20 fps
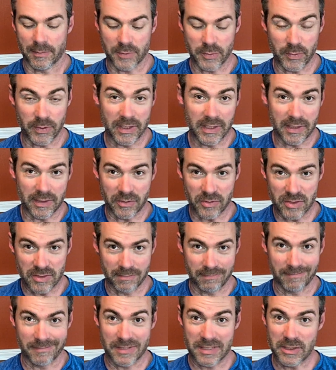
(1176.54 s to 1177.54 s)
So again, there's
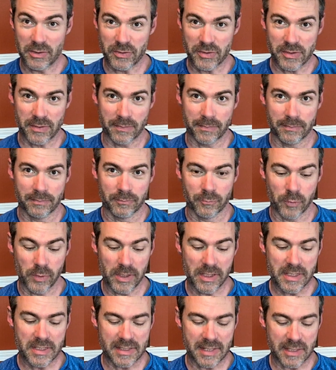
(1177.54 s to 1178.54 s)
still some
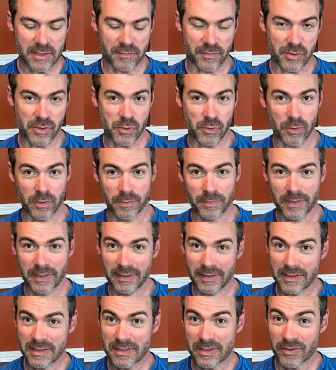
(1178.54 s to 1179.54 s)
risk, that's for sure, but at
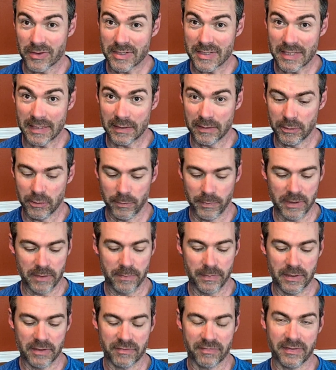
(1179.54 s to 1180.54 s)
least there is a little bit
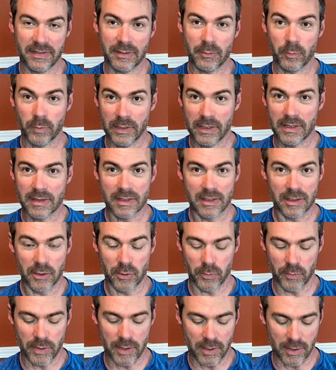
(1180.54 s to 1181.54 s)
of benefit with the
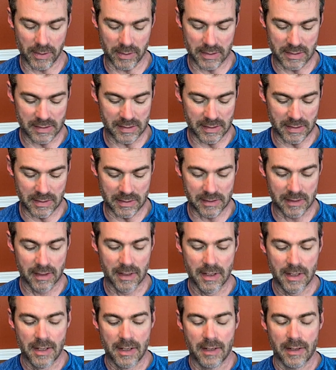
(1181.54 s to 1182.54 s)
known heart disease.
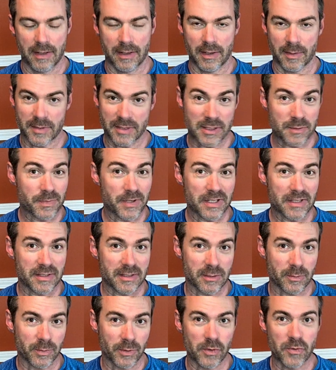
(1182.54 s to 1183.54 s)
So that's basically
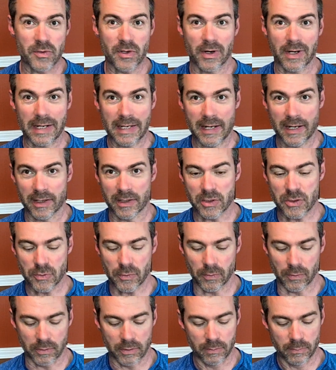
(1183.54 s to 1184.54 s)
someone who's already had a
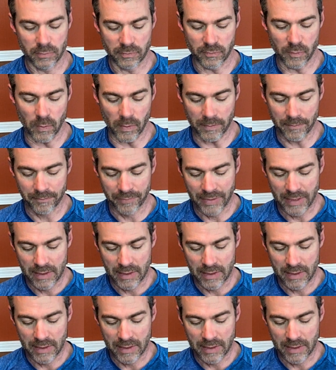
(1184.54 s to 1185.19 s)
stroke before.